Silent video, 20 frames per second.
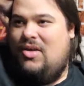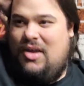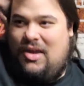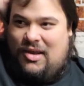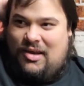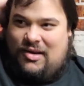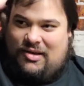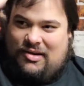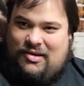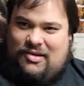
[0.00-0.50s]

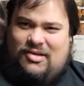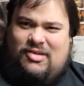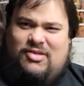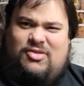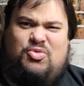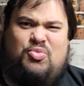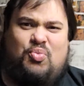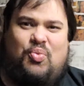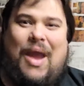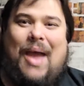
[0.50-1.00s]
it, it
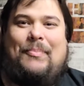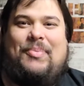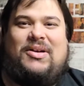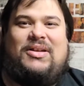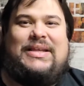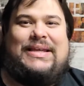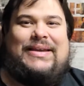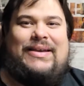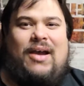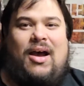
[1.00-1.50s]

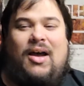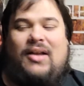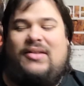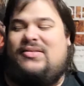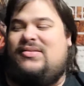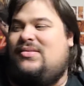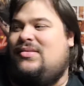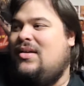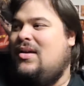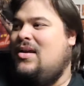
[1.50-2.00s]
rapidly
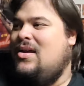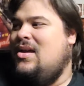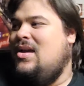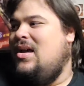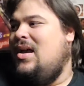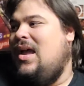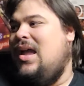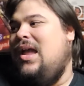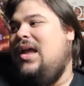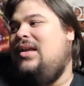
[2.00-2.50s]
cuts
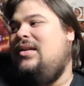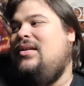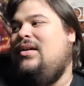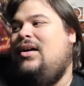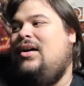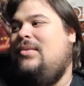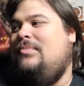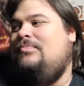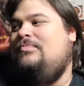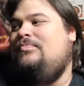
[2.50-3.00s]
and
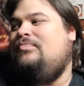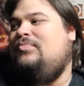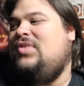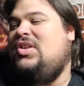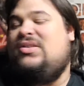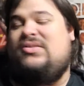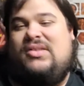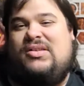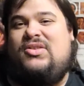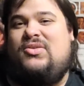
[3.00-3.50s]
um,
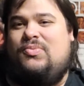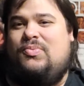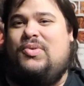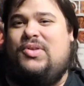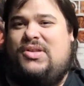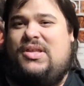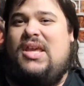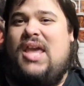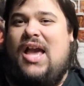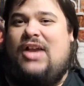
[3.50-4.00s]
because this is
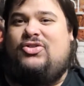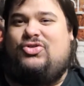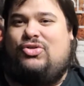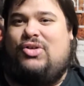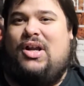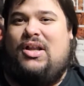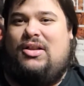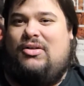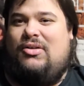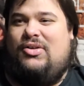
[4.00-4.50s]
what the X
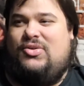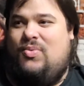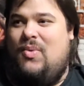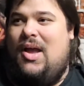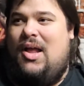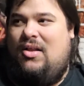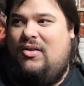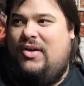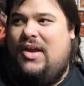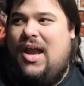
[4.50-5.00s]
trailer as
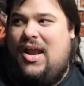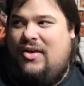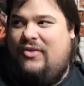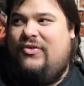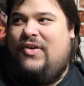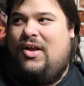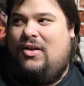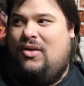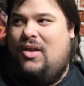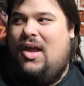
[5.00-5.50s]
well kind of
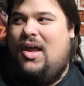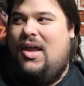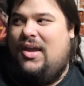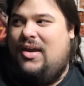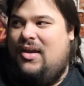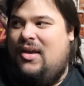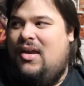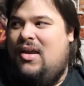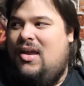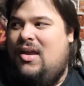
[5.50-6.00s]
felt
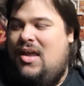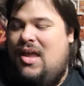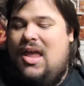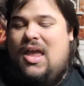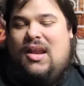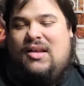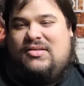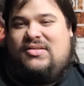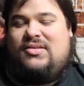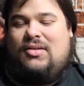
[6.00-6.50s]
like.
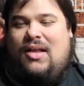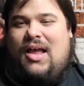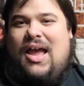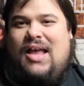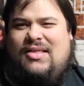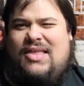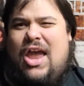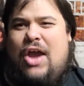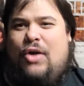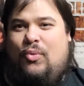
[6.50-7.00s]
It still
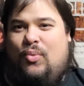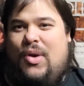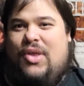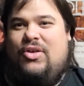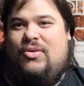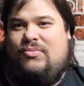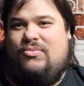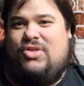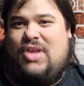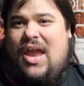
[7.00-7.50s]
had that
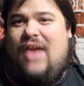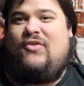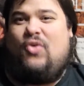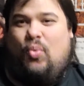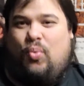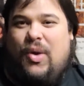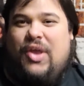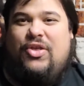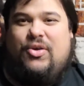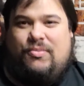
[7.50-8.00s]
rhythm. They have a
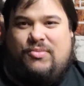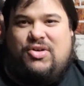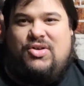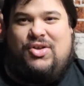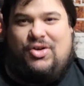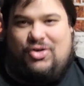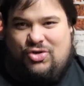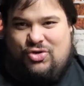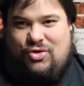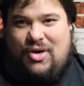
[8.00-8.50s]
rhythm to
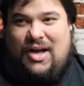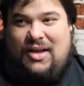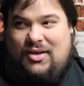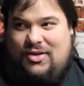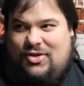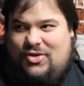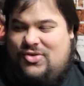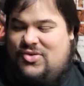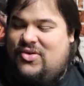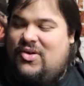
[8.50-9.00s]
their
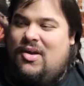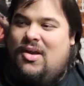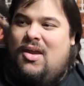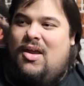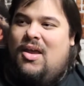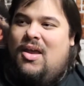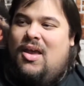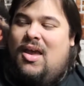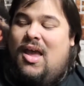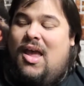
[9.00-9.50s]
trailers,
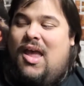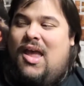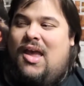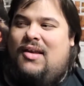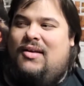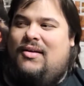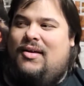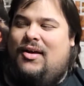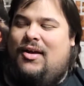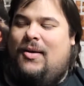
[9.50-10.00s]

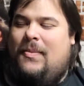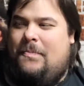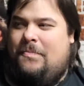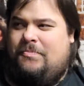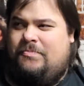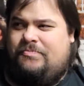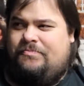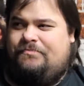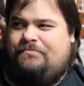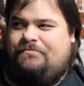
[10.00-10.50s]
and um,